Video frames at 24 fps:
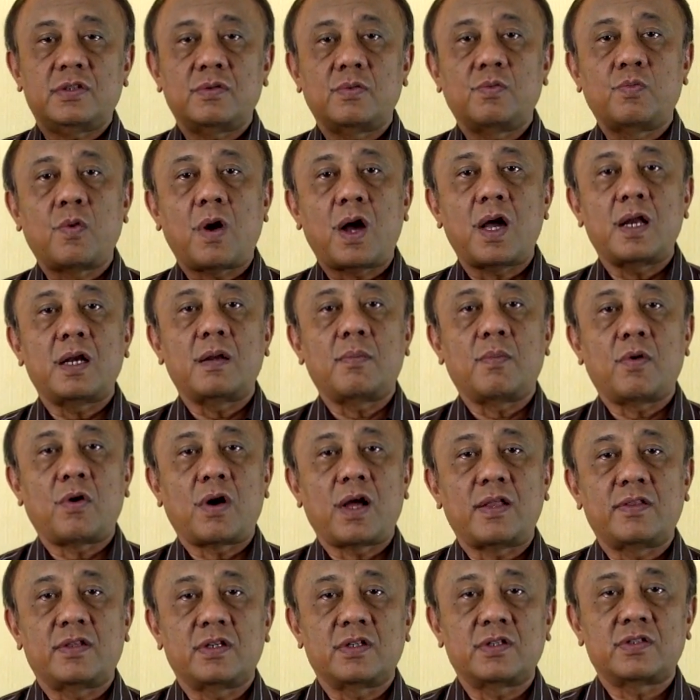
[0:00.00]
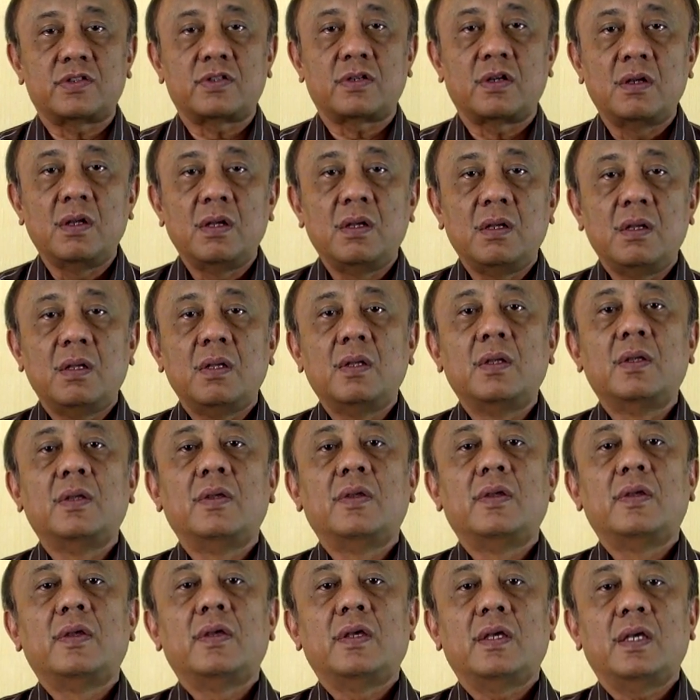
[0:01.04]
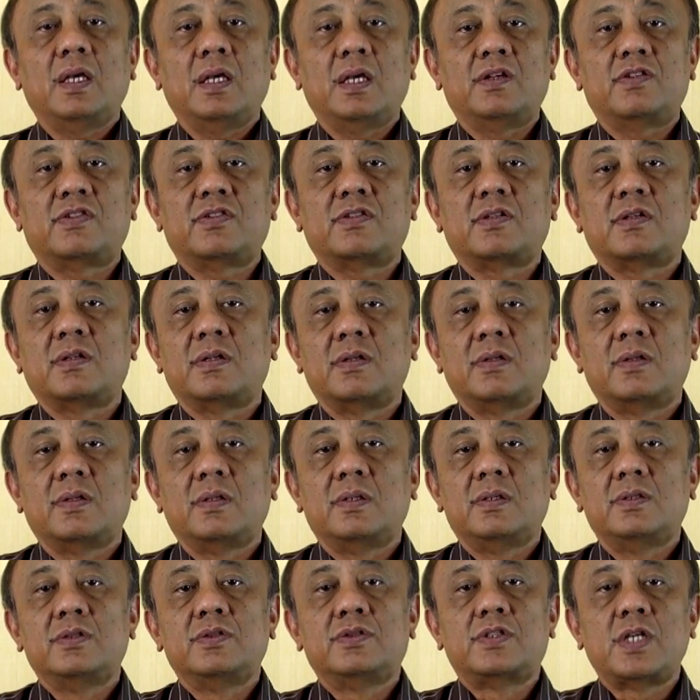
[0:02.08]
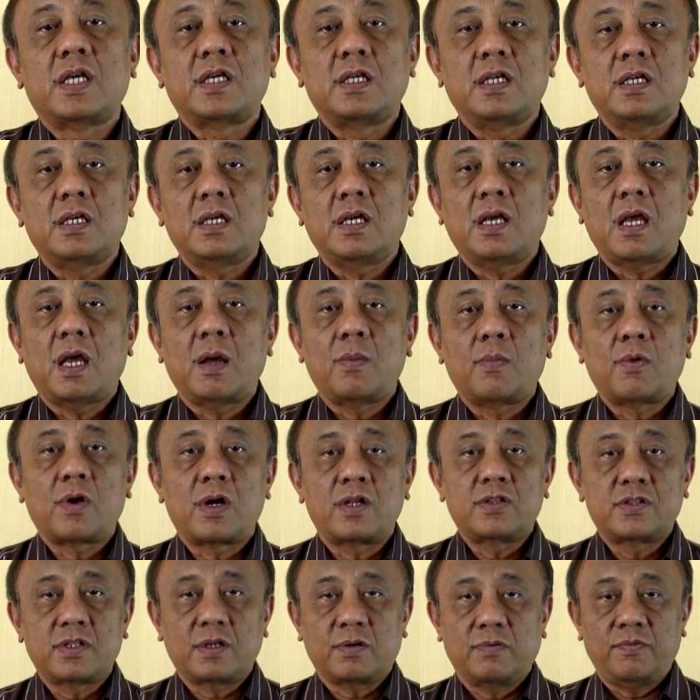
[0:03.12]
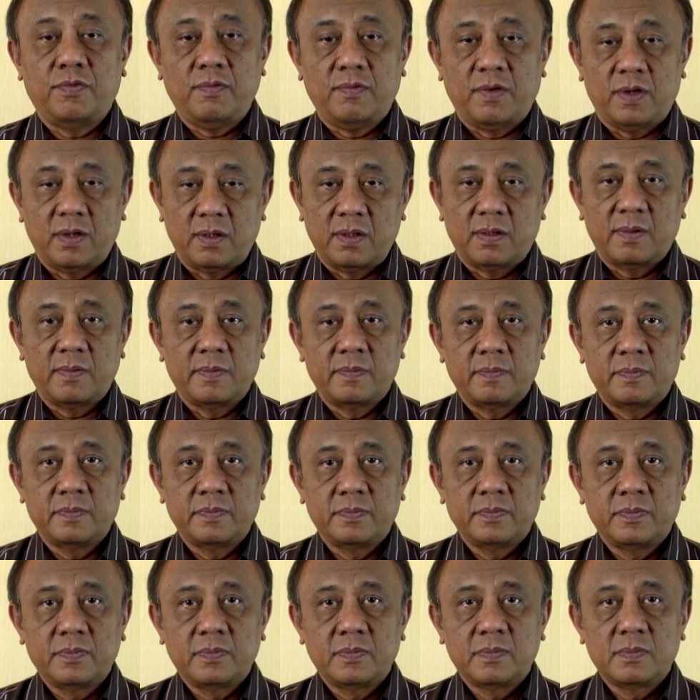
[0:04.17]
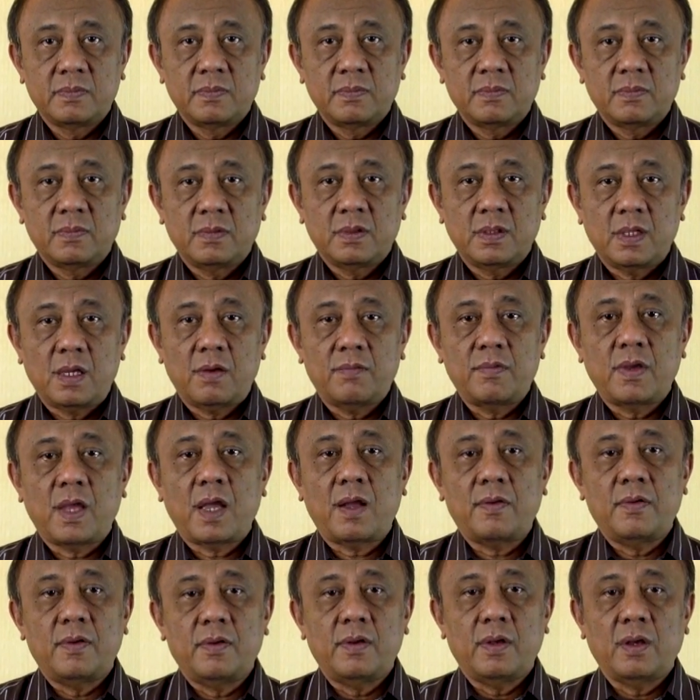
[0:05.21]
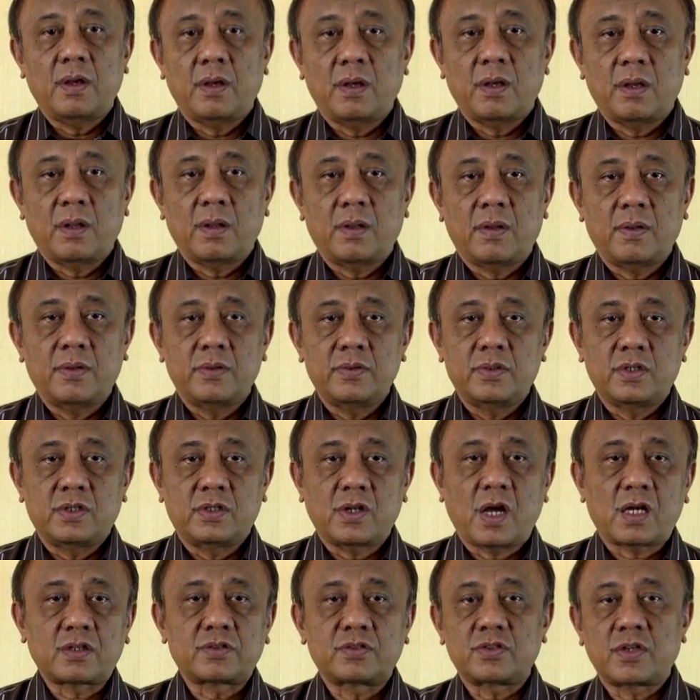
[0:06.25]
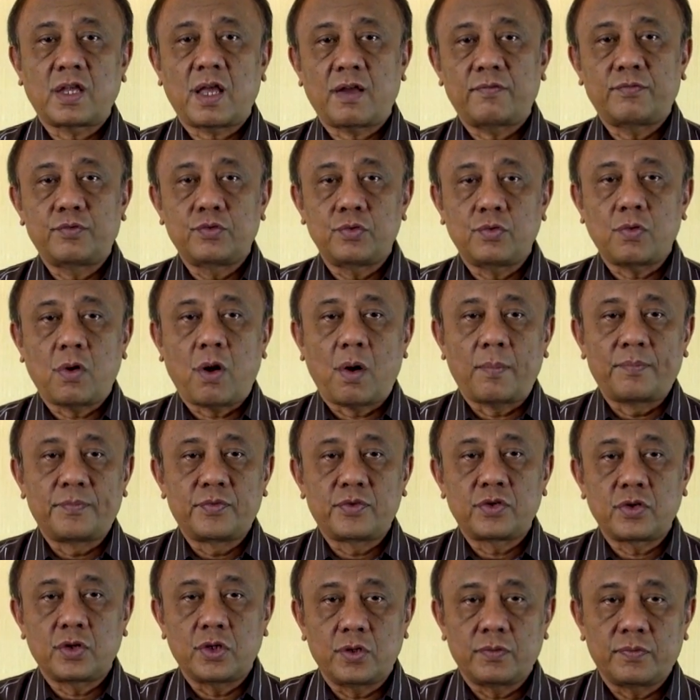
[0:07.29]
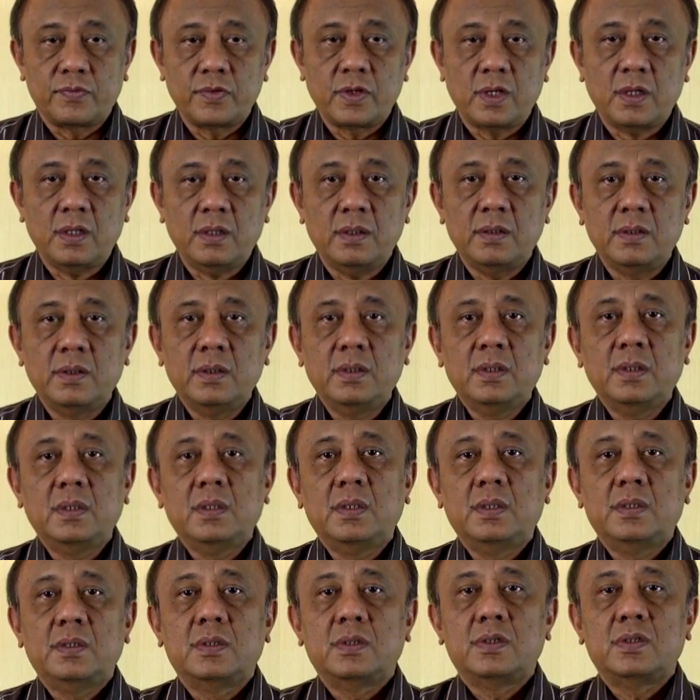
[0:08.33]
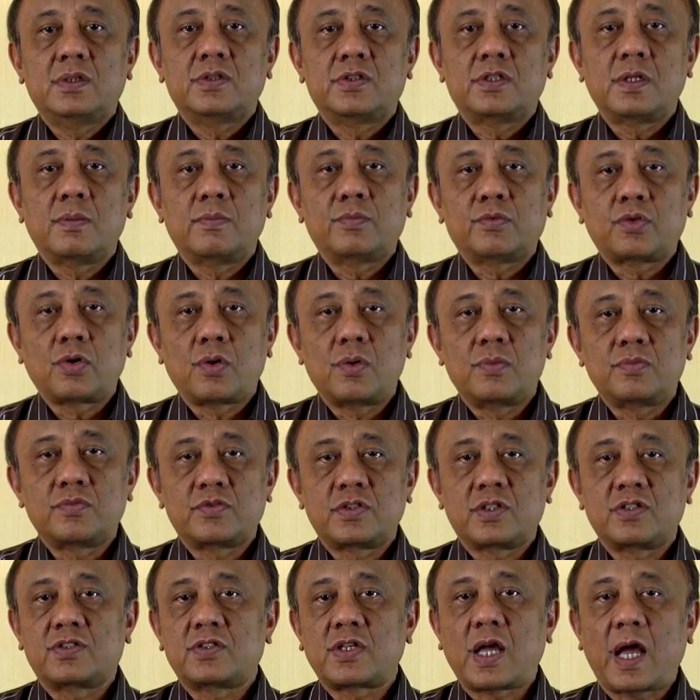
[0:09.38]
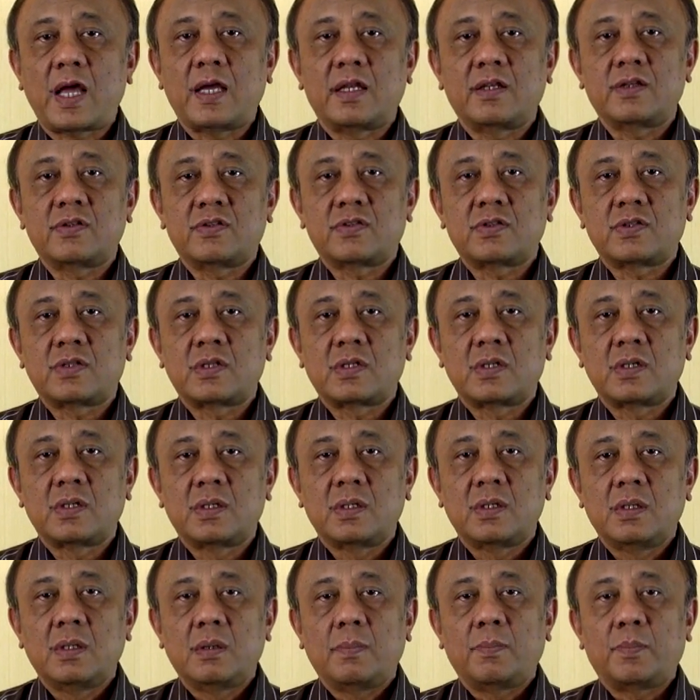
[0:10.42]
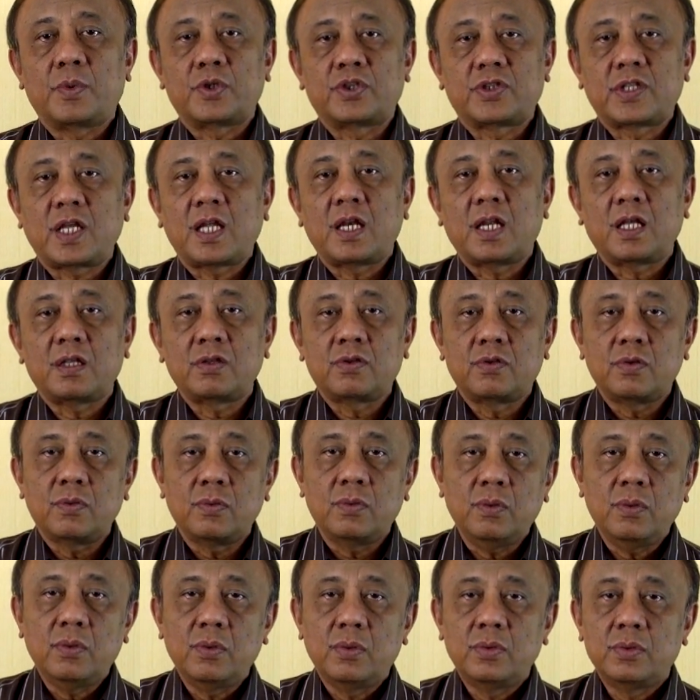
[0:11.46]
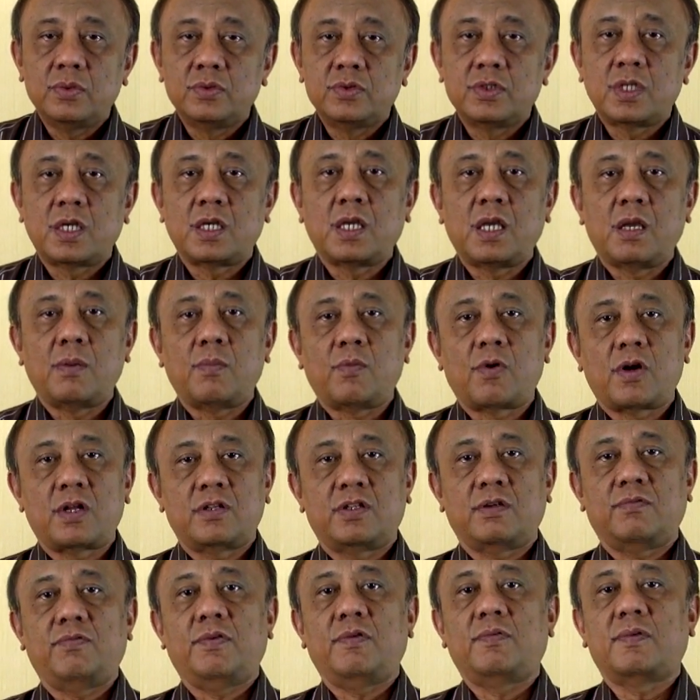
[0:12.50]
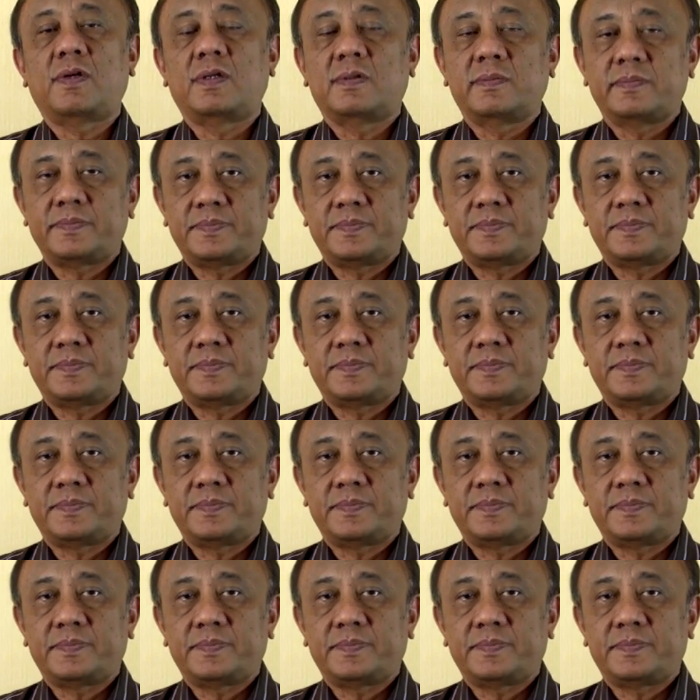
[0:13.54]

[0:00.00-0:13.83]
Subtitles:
One among others is dengue hemorrhagic fever. The doctors have to observe, yeah, symptoms and signs pertaining to dengue hemorrhagic fever.